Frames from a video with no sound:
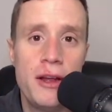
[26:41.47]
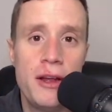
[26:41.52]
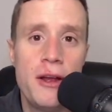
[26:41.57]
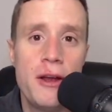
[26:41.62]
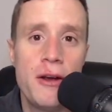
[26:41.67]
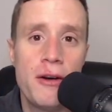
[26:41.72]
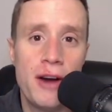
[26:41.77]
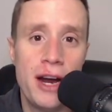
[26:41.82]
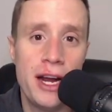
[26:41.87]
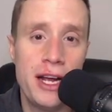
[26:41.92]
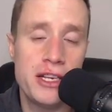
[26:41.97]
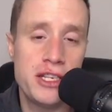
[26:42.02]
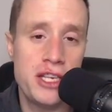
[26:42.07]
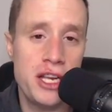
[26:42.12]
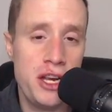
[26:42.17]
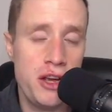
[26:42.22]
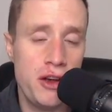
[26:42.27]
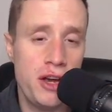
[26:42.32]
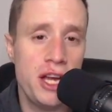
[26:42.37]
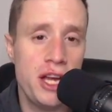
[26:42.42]
right? Because
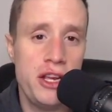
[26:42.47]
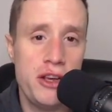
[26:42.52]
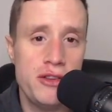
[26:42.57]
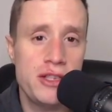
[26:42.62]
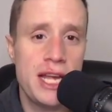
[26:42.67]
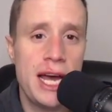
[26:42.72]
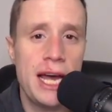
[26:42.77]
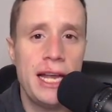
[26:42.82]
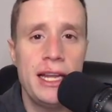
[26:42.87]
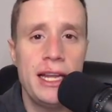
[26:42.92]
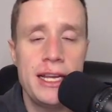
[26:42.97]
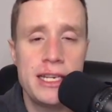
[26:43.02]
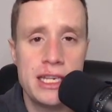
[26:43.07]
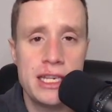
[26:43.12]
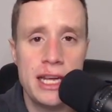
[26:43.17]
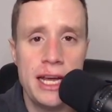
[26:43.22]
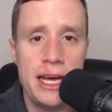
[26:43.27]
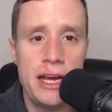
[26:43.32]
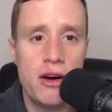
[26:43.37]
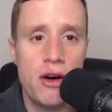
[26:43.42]
then you can use that
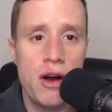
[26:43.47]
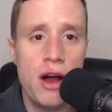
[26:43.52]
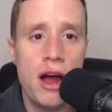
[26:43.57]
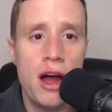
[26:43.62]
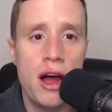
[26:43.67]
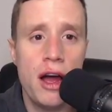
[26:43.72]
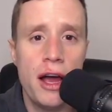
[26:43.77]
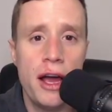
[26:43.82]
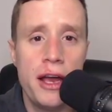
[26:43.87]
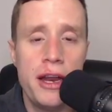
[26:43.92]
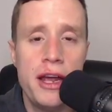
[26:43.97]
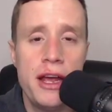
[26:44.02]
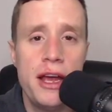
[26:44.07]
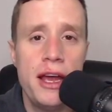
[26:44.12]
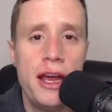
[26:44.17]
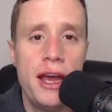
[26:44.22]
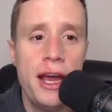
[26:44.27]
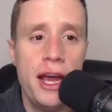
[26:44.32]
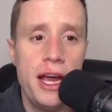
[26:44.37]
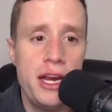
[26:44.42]
list later on,
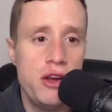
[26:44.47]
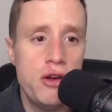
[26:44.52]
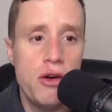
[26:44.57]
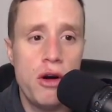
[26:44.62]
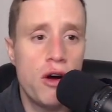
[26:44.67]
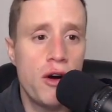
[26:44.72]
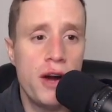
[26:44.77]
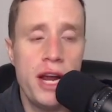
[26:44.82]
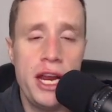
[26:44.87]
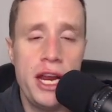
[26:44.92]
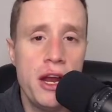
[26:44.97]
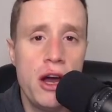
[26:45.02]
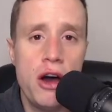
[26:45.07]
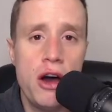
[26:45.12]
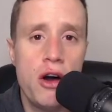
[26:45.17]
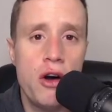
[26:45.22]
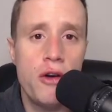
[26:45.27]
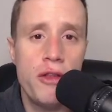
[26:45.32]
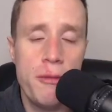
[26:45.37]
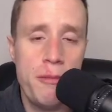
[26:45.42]
and you already
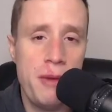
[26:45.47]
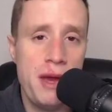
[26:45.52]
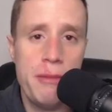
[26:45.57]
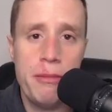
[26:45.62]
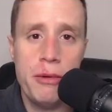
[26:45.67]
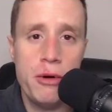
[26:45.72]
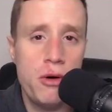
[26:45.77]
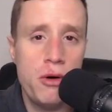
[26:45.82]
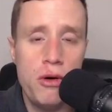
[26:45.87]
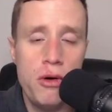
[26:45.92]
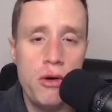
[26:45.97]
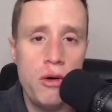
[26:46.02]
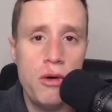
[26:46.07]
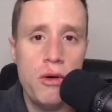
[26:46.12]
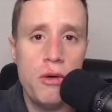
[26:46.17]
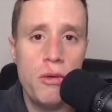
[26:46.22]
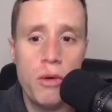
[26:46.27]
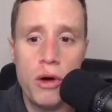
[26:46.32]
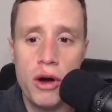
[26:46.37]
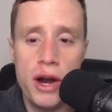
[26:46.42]
know the people
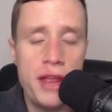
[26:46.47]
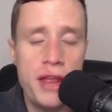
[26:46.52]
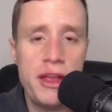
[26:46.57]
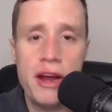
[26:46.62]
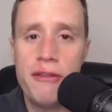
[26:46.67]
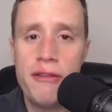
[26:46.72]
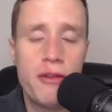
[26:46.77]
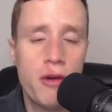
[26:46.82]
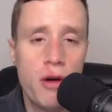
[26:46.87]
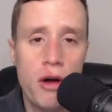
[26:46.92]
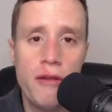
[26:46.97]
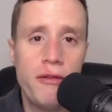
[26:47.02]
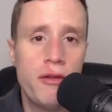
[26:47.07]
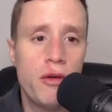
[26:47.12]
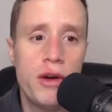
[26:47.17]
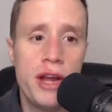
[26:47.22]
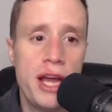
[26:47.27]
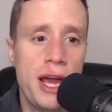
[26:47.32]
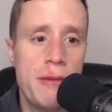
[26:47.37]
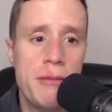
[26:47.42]
who were in there for all
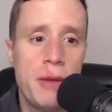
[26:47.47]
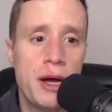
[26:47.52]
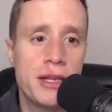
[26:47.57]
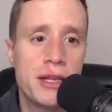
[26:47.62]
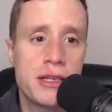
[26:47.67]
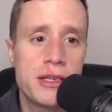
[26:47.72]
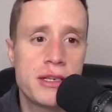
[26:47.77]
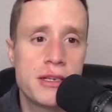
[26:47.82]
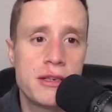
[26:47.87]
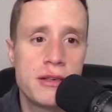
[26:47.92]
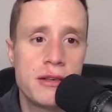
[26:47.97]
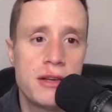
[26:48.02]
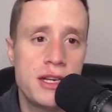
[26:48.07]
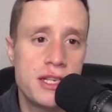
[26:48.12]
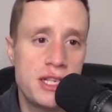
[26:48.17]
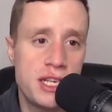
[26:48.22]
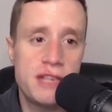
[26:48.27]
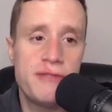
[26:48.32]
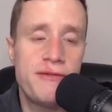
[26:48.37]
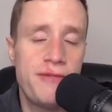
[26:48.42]
48 months.
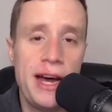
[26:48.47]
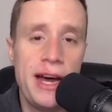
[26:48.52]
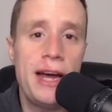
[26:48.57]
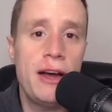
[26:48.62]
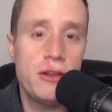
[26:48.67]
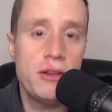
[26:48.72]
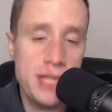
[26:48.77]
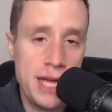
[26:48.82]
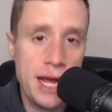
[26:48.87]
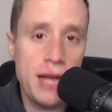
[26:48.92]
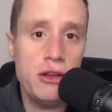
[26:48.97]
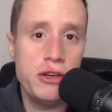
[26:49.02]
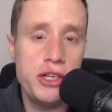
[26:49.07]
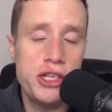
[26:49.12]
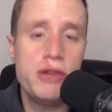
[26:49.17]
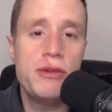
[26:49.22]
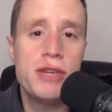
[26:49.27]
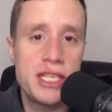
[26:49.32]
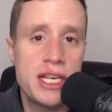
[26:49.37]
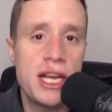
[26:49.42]
Because this file tells
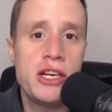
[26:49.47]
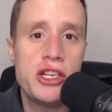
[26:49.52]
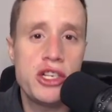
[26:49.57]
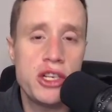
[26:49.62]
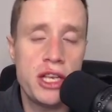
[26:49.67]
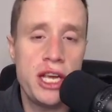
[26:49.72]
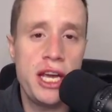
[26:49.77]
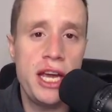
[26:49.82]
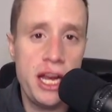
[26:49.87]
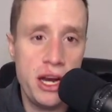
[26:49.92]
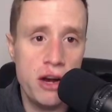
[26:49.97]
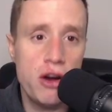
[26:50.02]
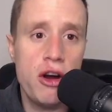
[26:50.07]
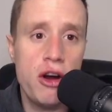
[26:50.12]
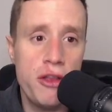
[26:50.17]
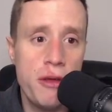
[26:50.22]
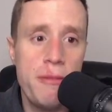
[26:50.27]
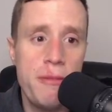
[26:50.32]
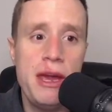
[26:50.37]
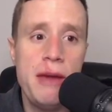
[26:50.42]
you essentially, here
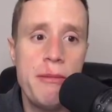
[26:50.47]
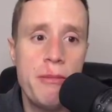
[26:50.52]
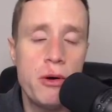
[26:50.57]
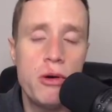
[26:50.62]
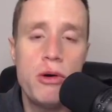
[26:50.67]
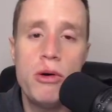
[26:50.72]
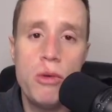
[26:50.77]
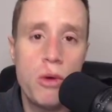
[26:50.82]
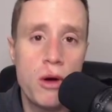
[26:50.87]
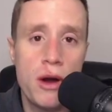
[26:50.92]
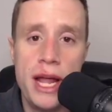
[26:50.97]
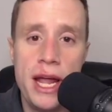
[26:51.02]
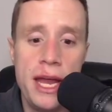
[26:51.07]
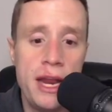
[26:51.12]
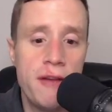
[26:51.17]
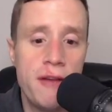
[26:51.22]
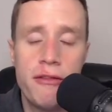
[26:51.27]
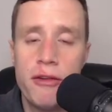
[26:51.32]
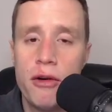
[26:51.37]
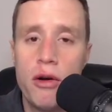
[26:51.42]
are the people who were
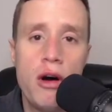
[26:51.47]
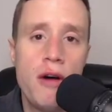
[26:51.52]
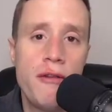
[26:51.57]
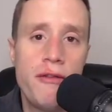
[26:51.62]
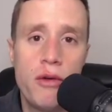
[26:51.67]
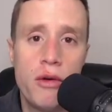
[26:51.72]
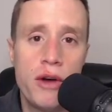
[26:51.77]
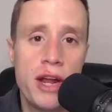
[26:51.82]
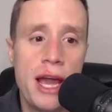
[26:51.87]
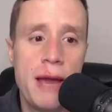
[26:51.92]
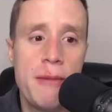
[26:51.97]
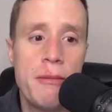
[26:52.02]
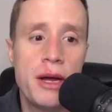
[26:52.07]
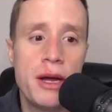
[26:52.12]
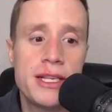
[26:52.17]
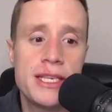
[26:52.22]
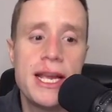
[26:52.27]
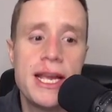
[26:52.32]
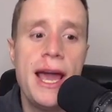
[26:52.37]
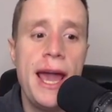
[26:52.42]
in it for all 48
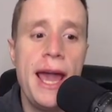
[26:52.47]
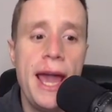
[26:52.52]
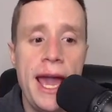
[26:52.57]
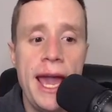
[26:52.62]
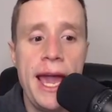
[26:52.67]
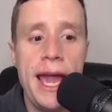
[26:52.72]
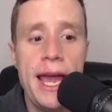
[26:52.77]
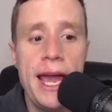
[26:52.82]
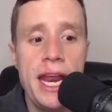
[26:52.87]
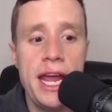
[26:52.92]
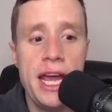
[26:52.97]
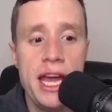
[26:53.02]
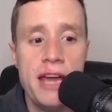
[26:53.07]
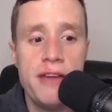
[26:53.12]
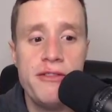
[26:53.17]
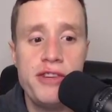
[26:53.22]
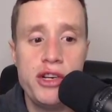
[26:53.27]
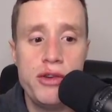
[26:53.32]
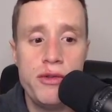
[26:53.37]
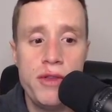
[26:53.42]
months. And it
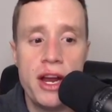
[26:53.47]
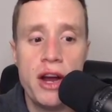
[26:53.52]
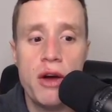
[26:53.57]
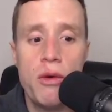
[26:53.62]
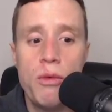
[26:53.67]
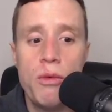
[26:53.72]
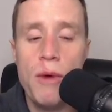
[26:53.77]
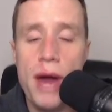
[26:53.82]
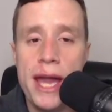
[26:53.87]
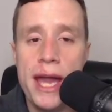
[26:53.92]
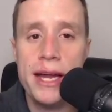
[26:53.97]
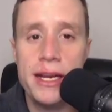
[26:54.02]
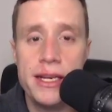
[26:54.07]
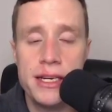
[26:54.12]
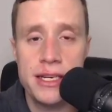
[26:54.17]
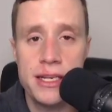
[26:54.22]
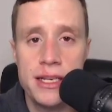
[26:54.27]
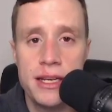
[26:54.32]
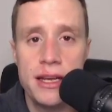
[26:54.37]
gives you their weight.